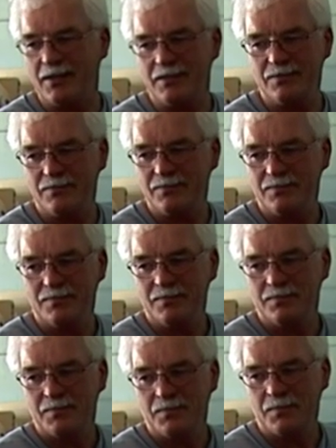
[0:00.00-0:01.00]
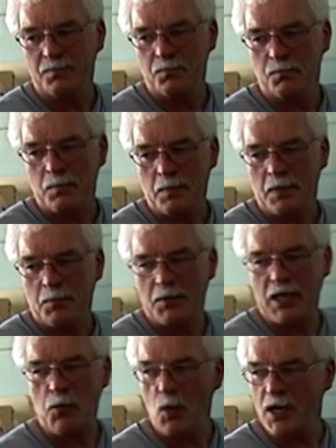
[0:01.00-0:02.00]
Know. But
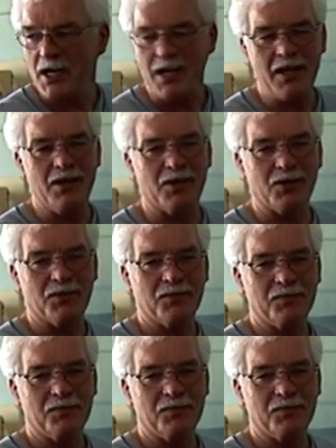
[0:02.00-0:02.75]
they wanted here